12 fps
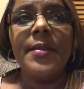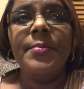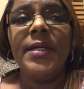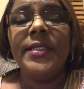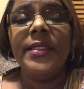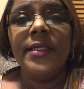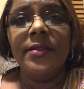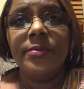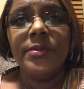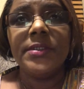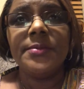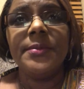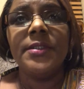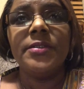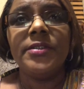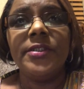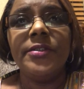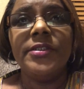My dad was a
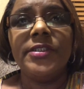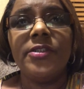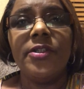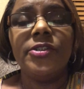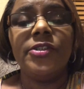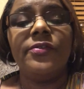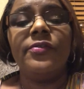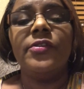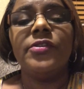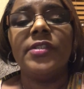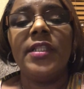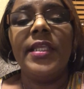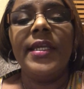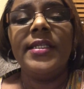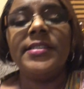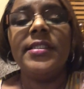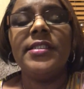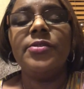military sergeant first
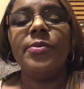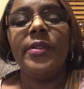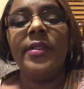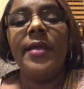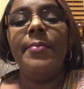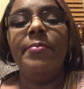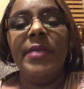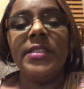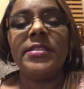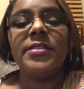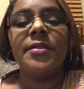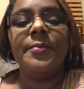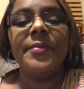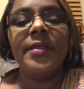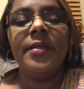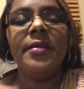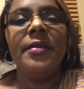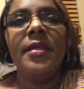class. That's when that meant
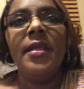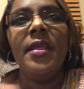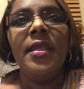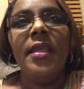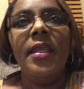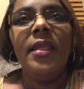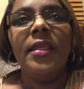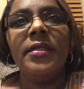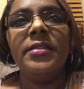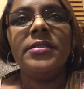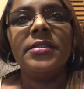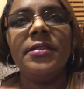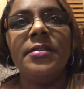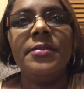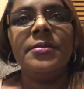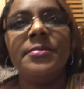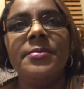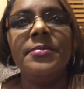something. And
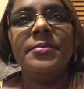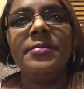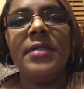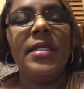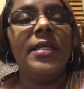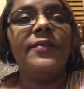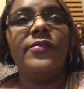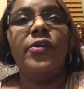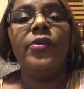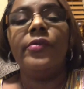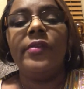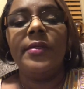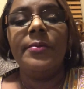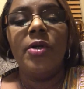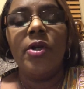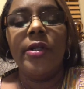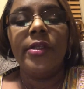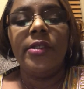I never heard them
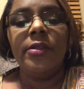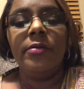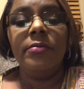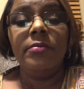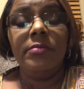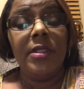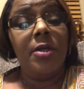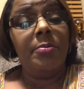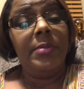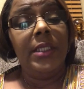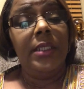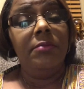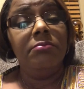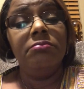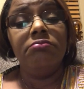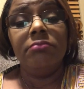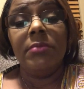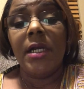argue. Now me,
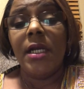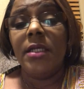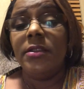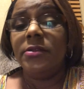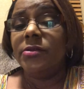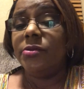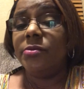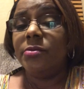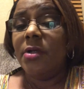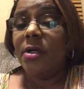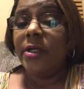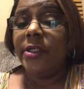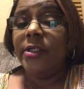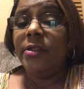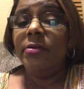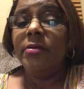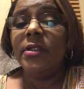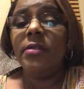I do
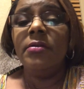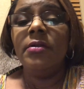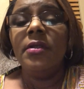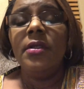argue, and